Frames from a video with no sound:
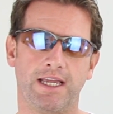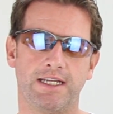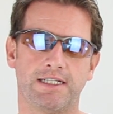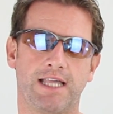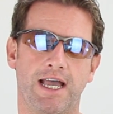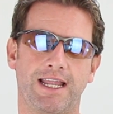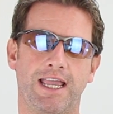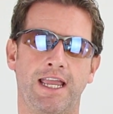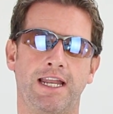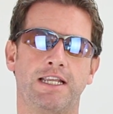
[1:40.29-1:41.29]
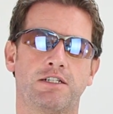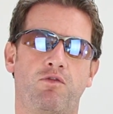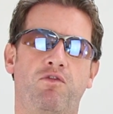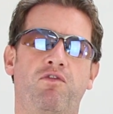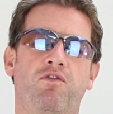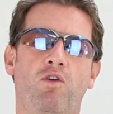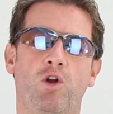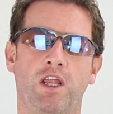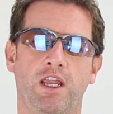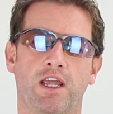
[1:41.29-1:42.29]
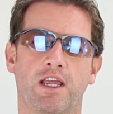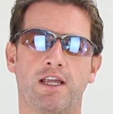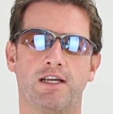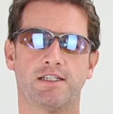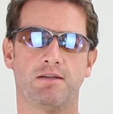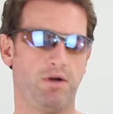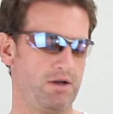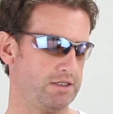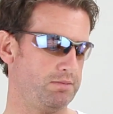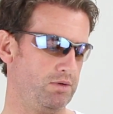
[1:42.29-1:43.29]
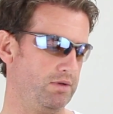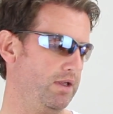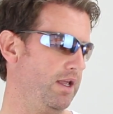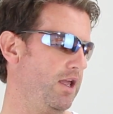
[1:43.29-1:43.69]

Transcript: is that it is fully customizable